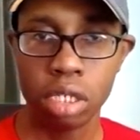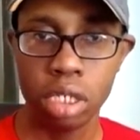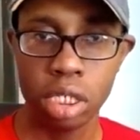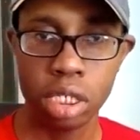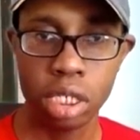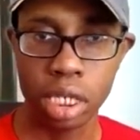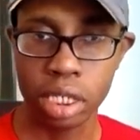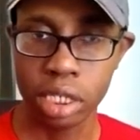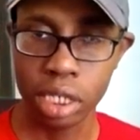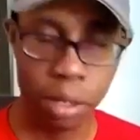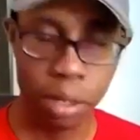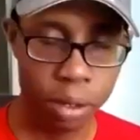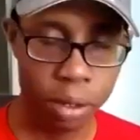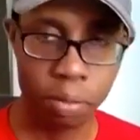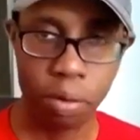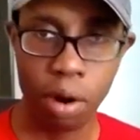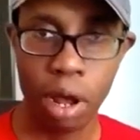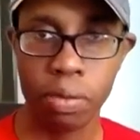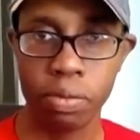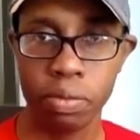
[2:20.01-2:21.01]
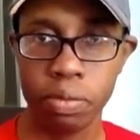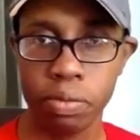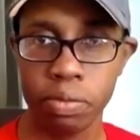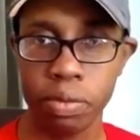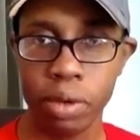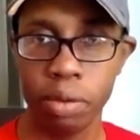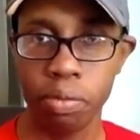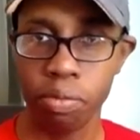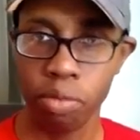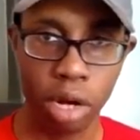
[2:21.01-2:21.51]
Just accept the
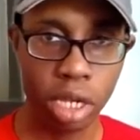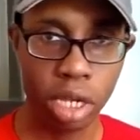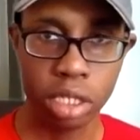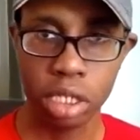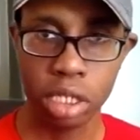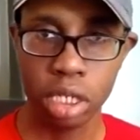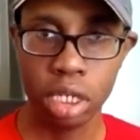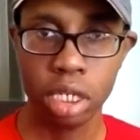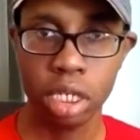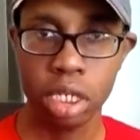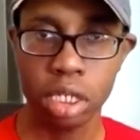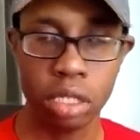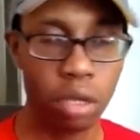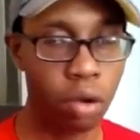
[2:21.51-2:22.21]
problem, embrace it,